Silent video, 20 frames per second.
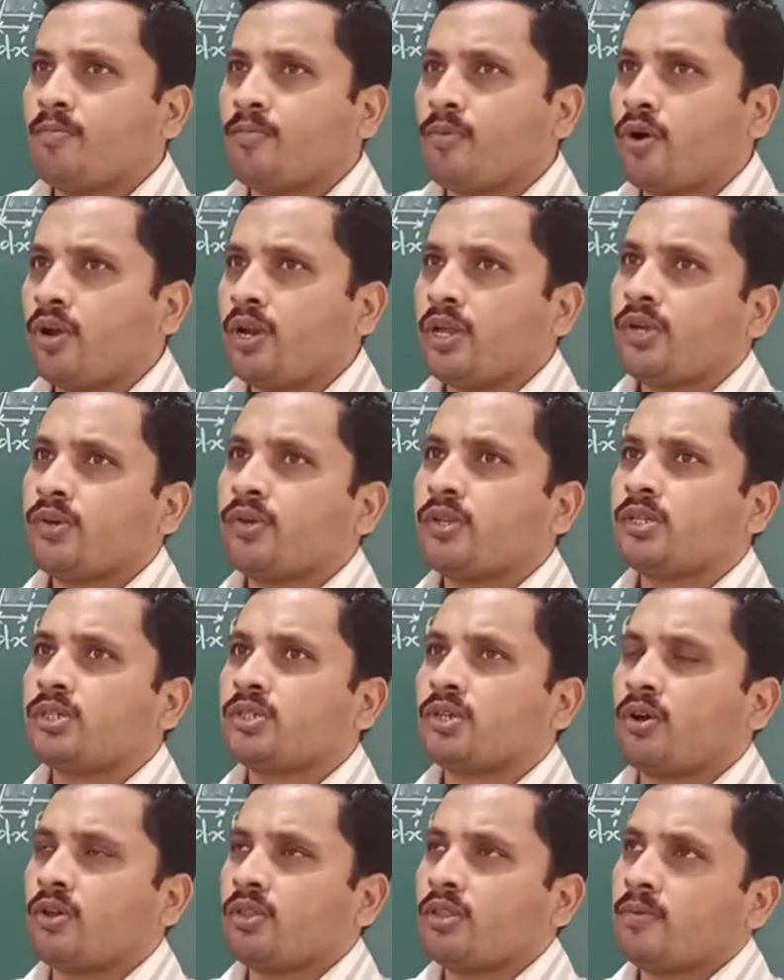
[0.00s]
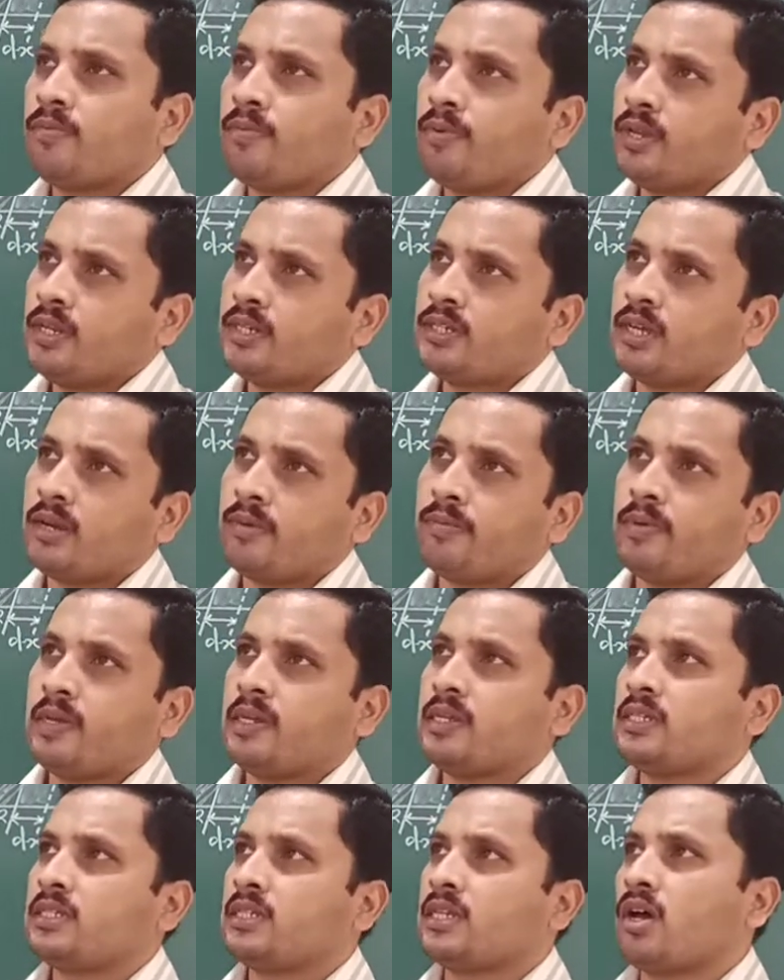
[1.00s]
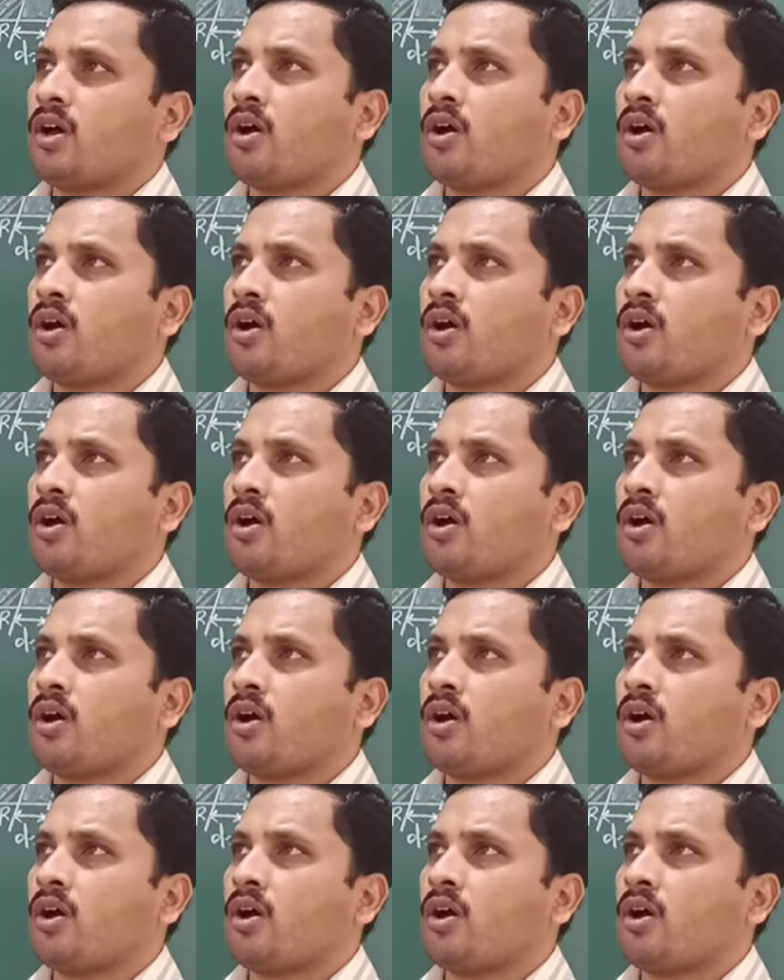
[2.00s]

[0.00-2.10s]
molecules on the free surface